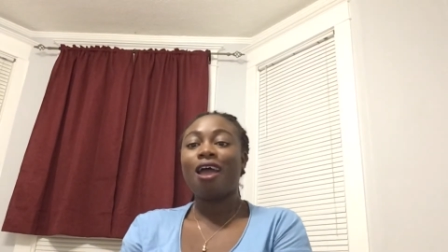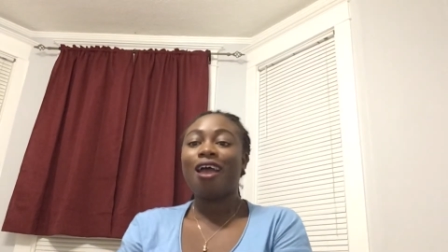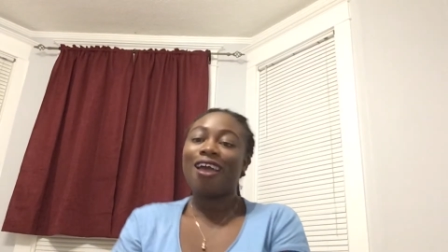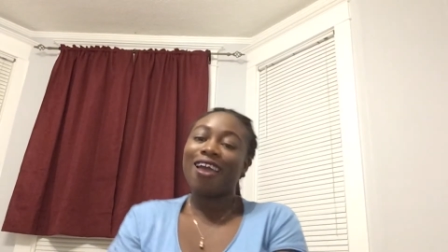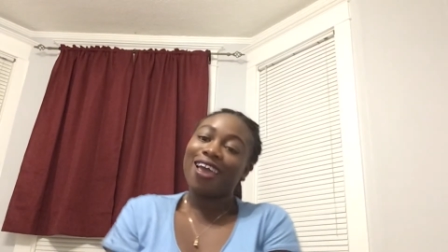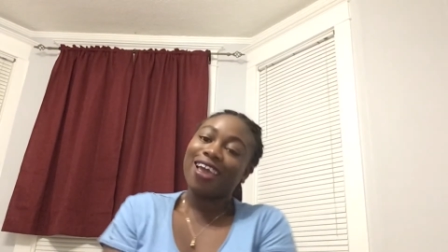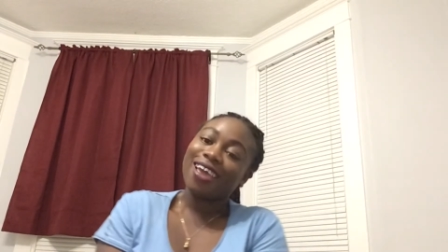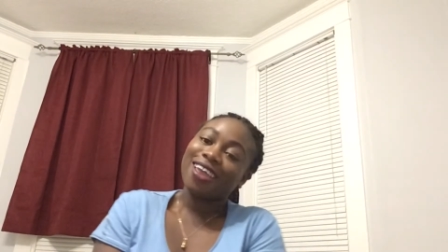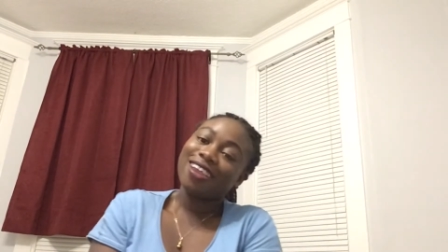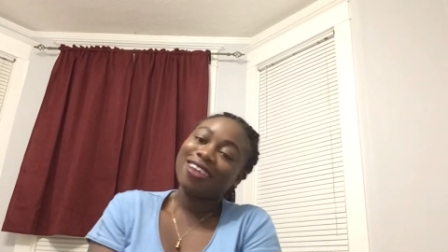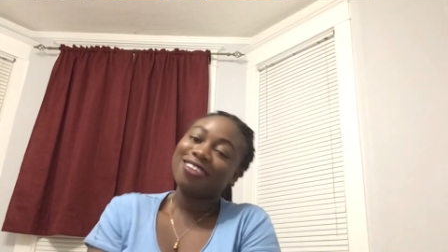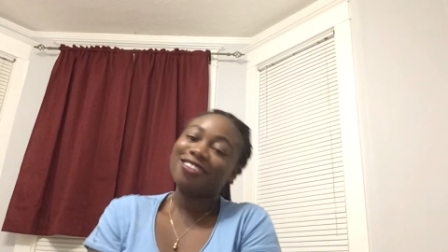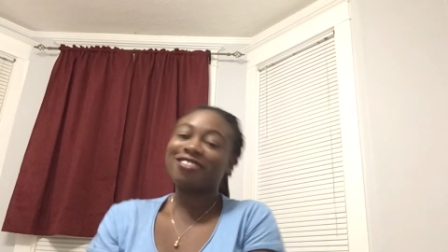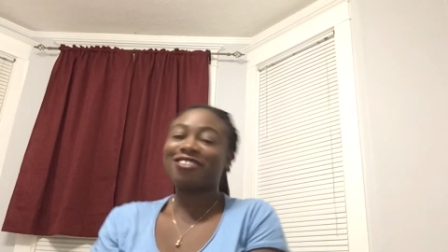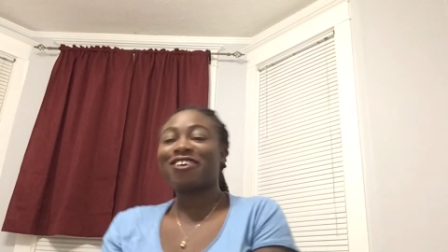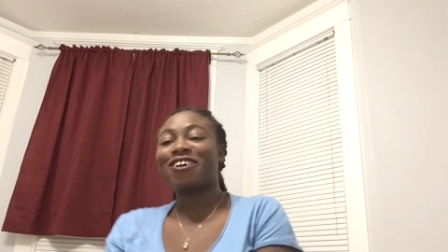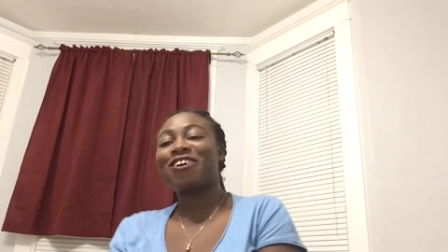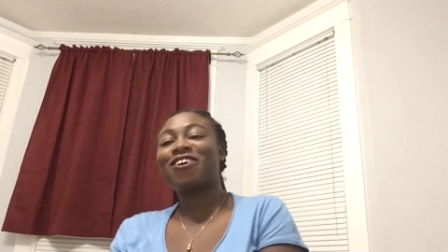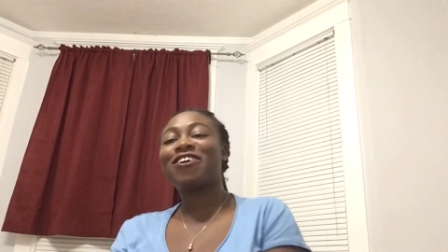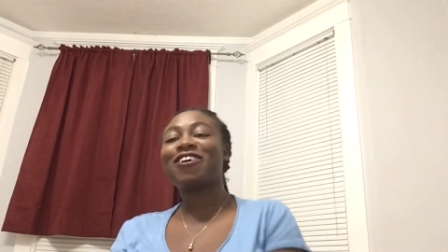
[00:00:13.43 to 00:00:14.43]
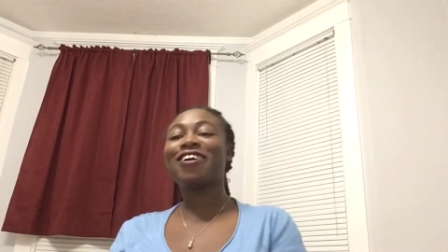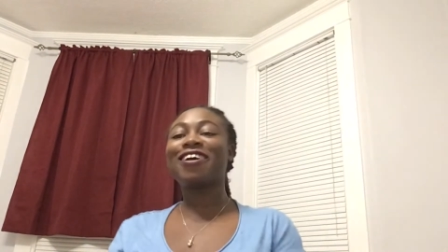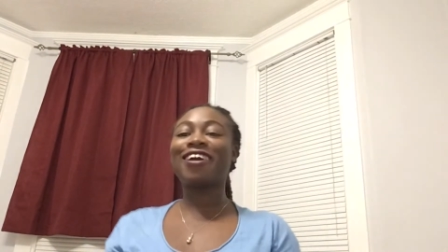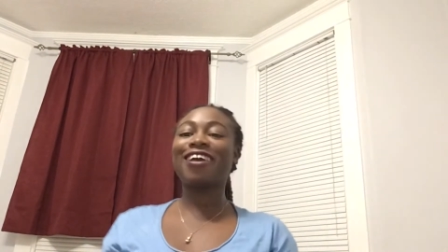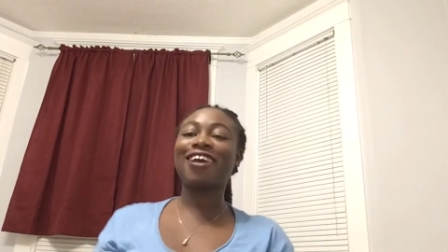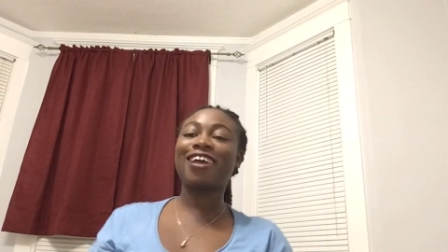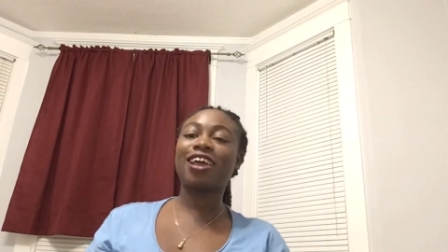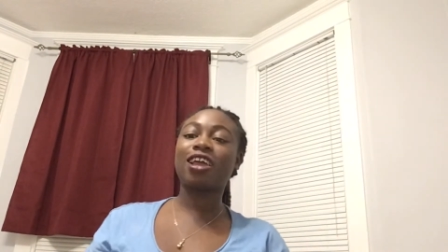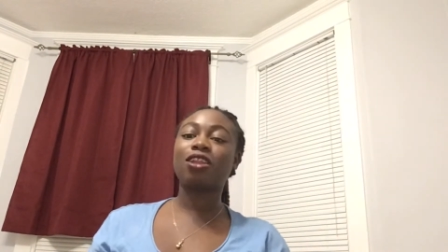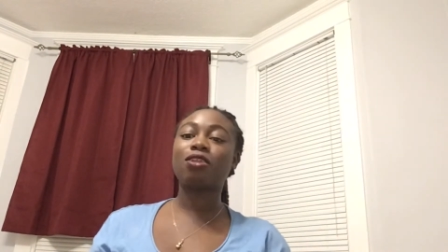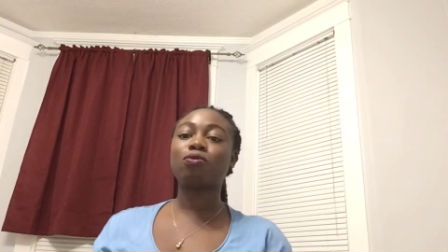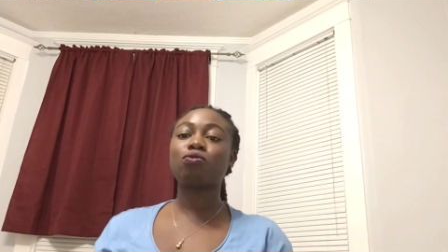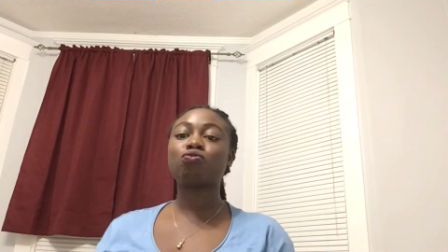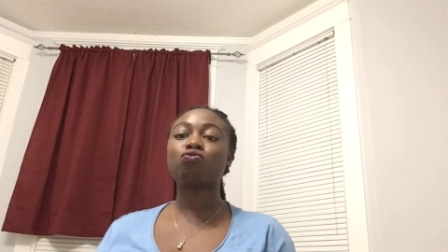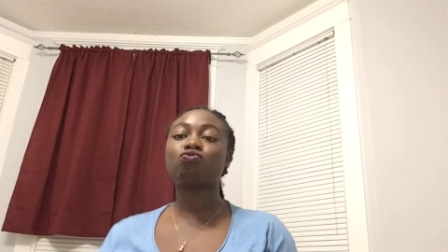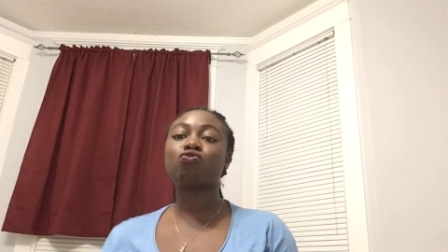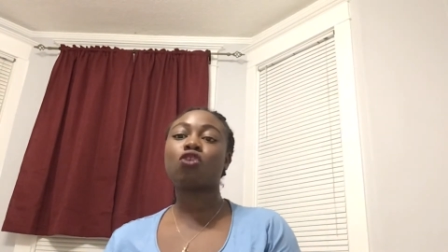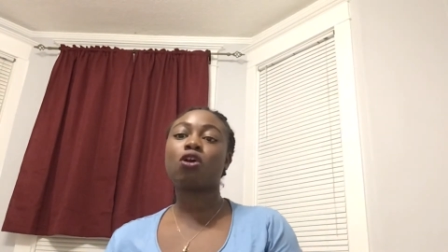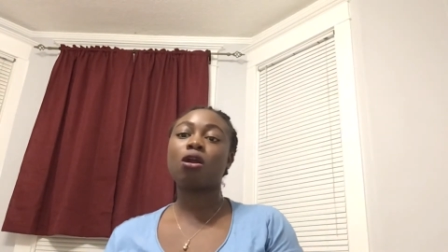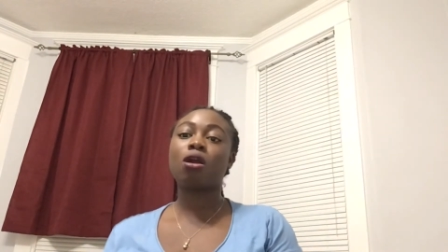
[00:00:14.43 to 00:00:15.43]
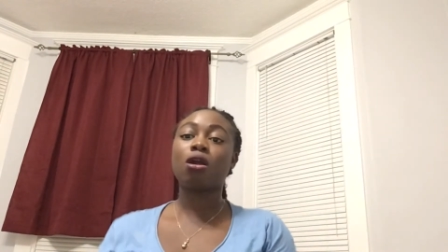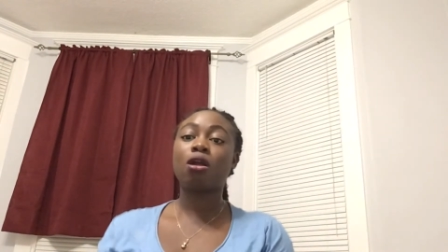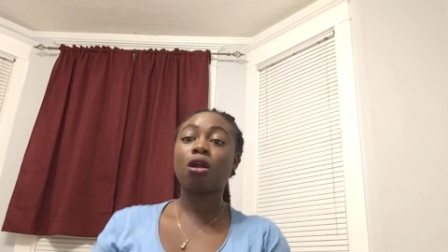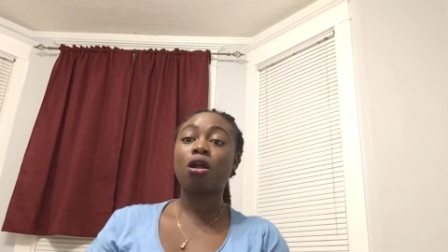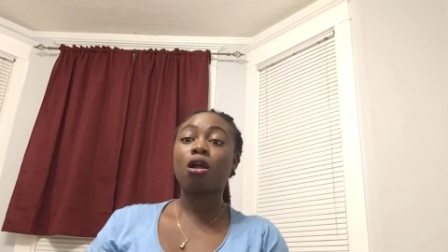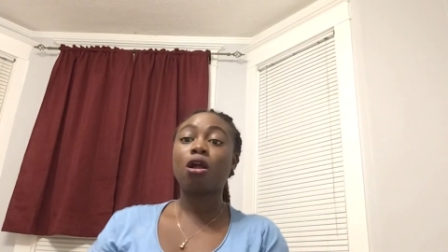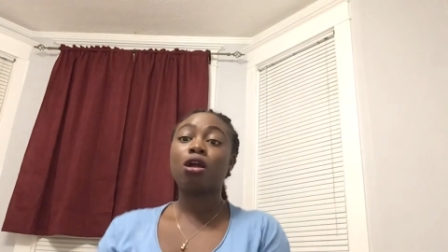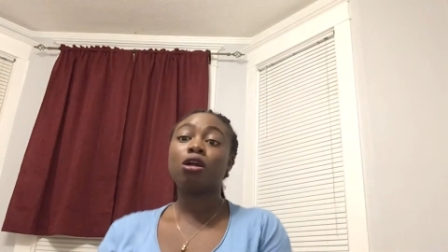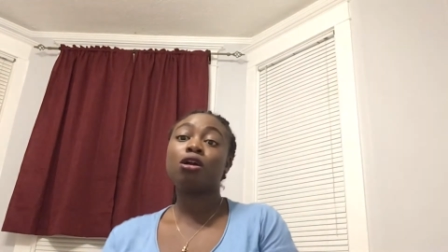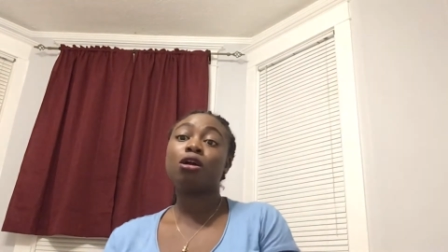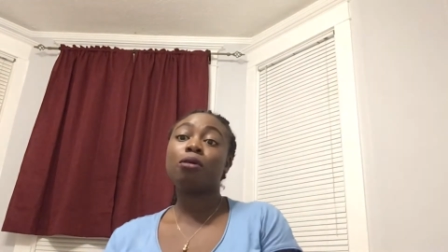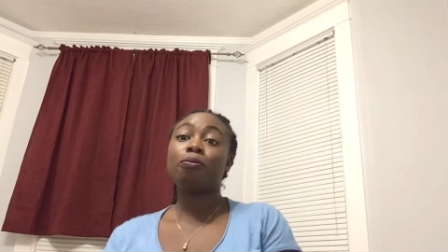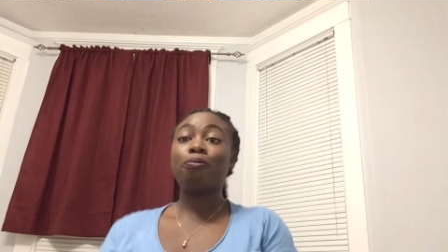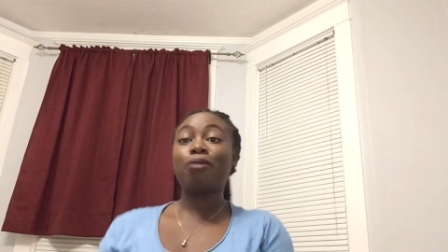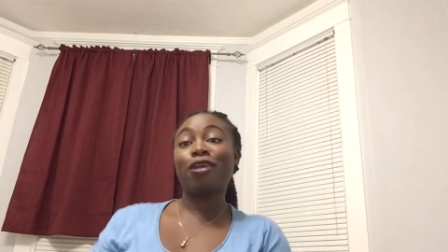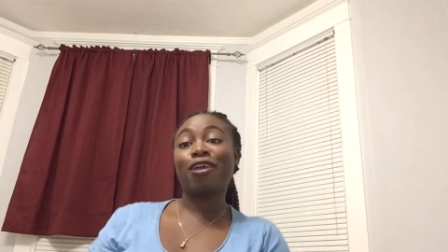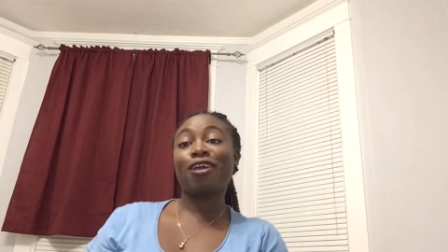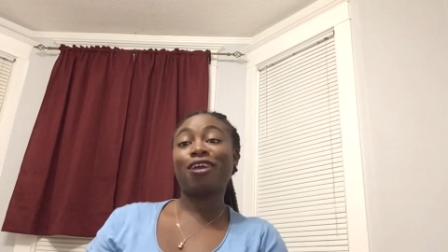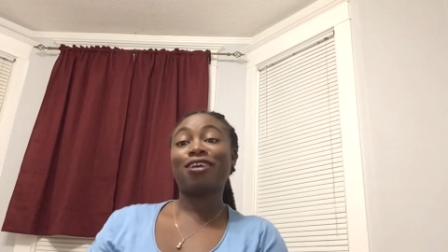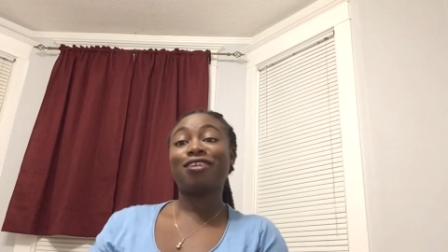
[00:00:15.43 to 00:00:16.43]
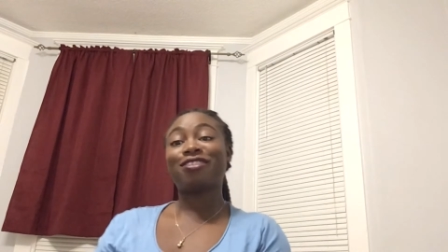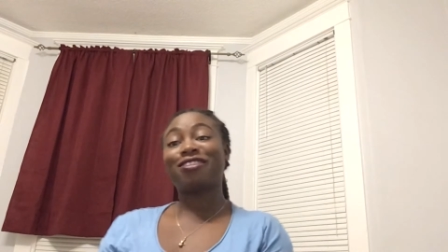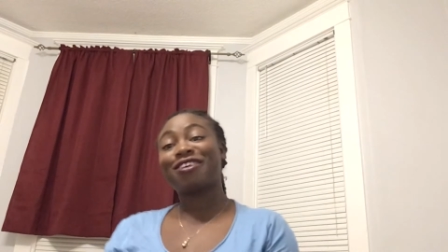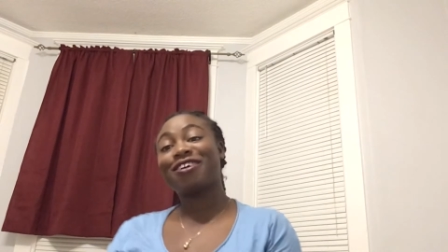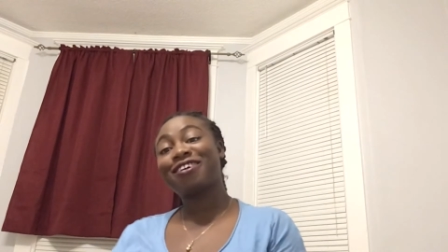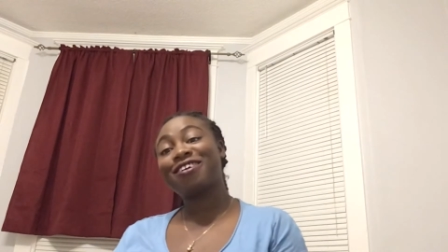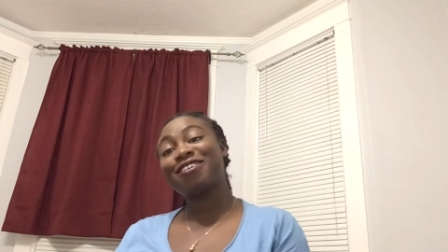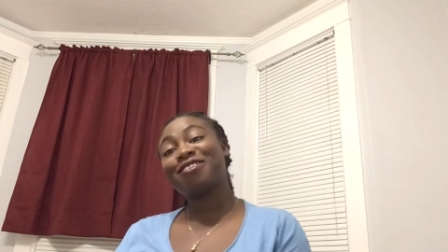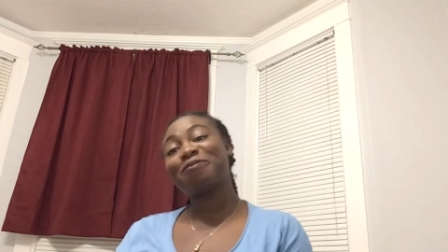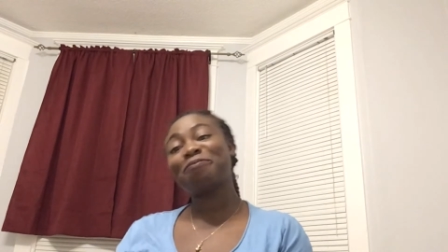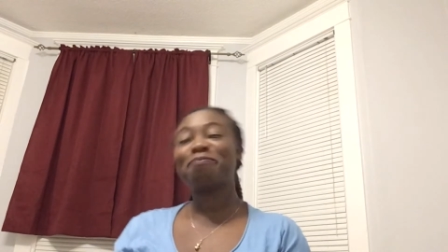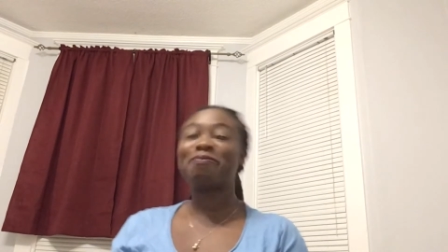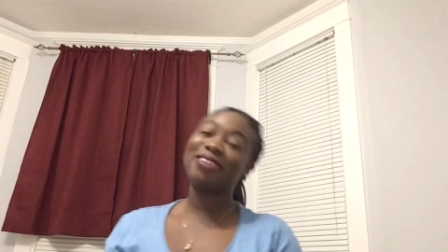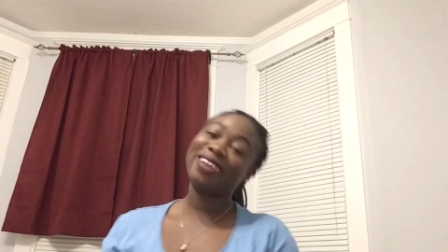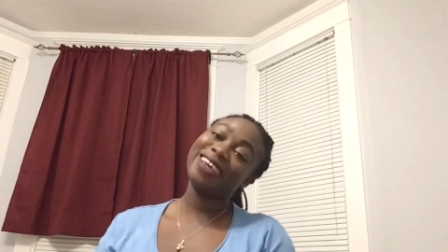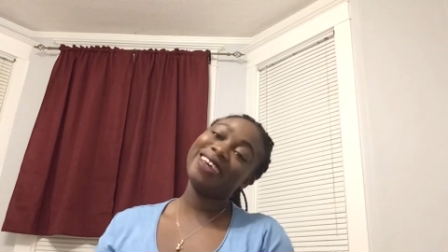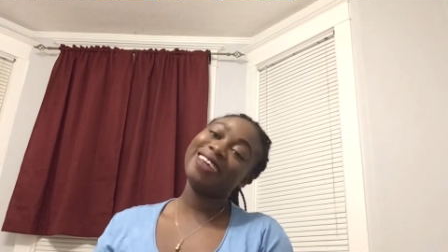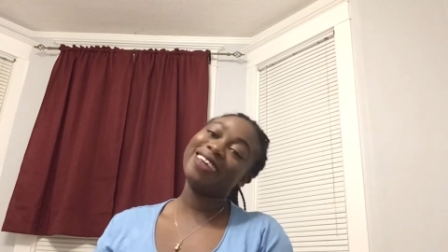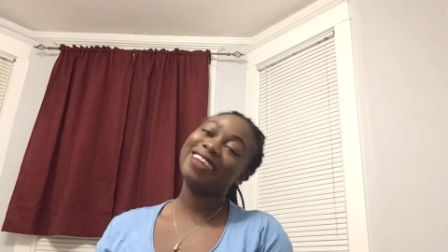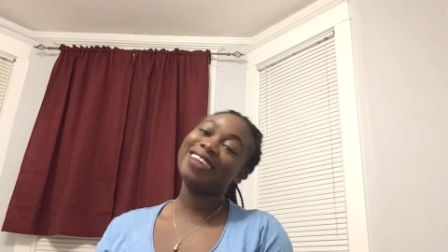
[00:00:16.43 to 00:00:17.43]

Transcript: It is gone. Hey, players gone play.